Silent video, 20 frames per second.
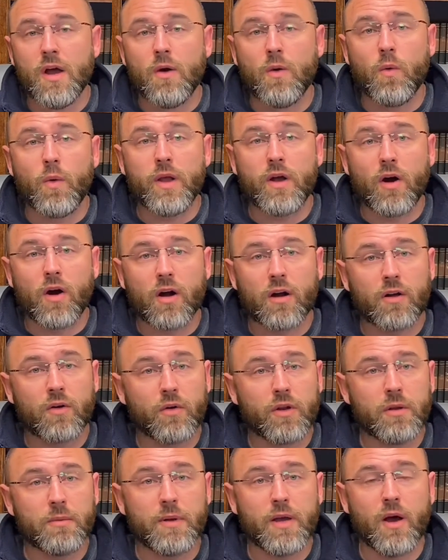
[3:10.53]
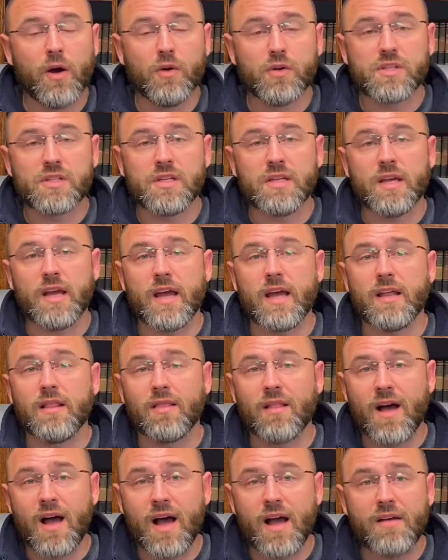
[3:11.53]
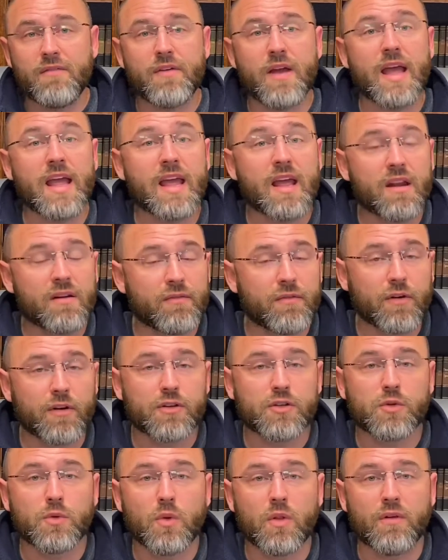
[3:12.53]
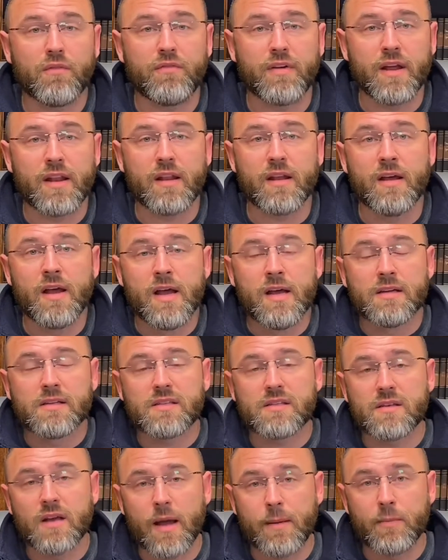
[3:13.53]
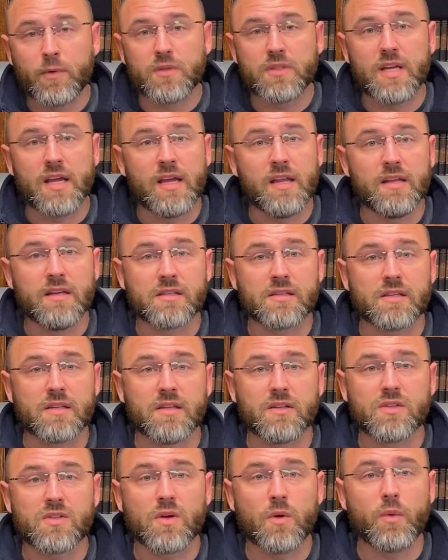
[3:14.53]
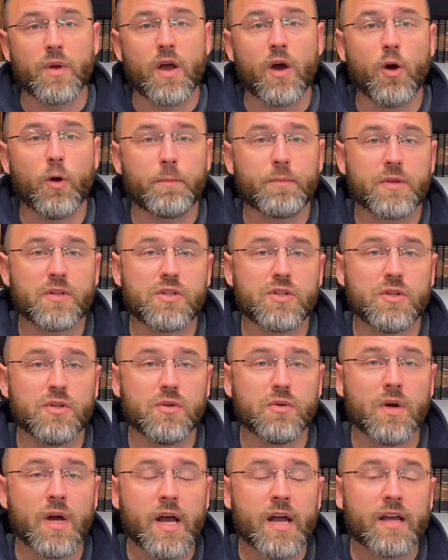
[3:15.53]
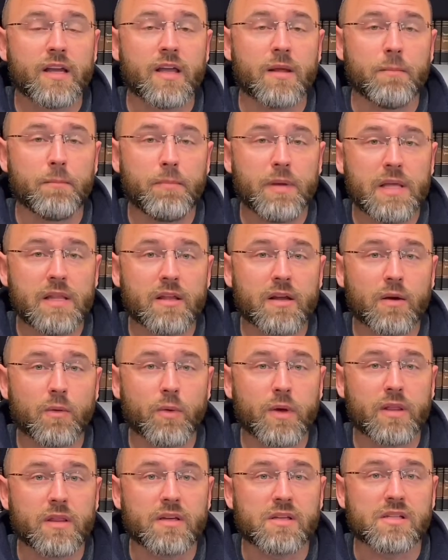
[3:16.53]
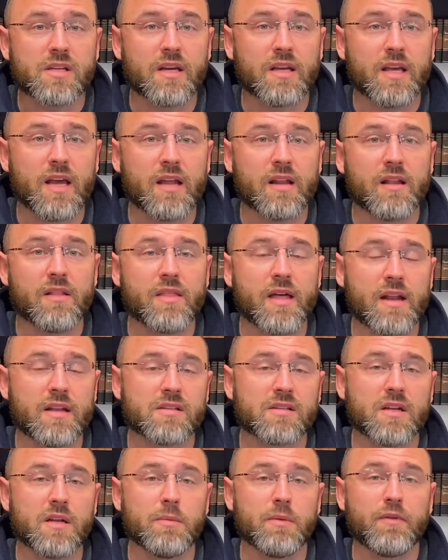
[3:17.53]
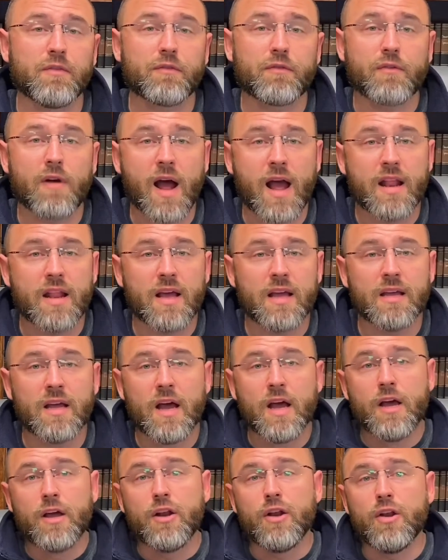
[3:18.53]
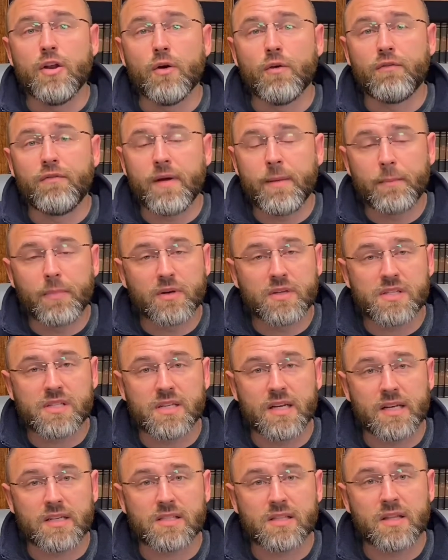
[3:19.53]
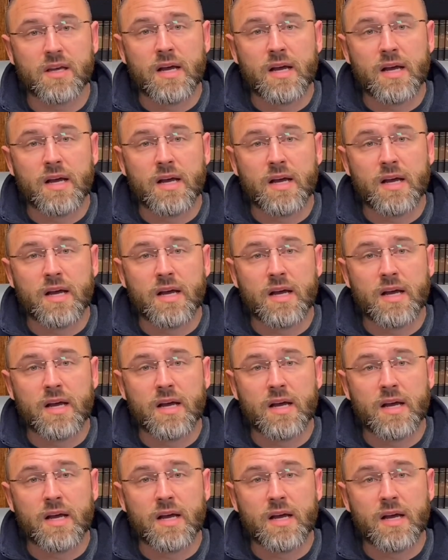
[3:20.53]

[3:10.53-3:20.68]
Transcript: we are going to be hosting a live and virtual event simultaneously. And so we hope that you can be there with us. Again, that is going to be Friday, November 6th,